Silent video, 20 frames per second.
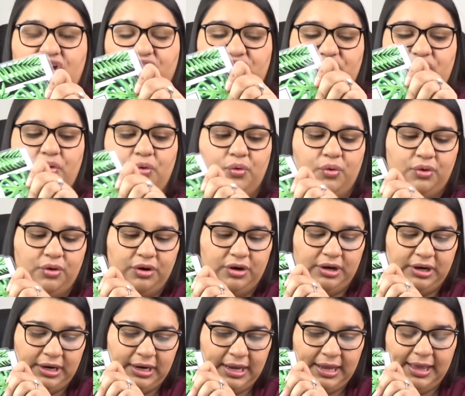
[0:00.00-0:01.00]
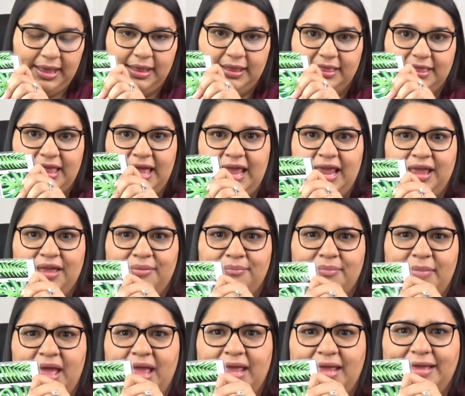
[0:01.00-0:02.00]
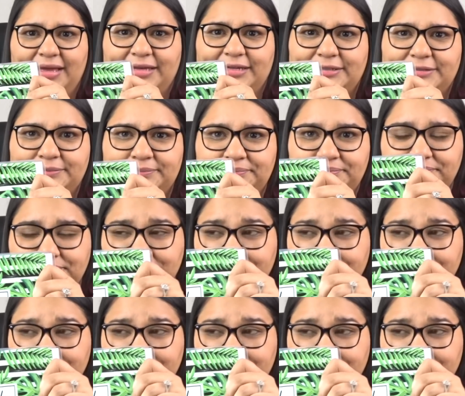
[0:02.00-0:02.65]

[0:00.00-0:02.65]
for like my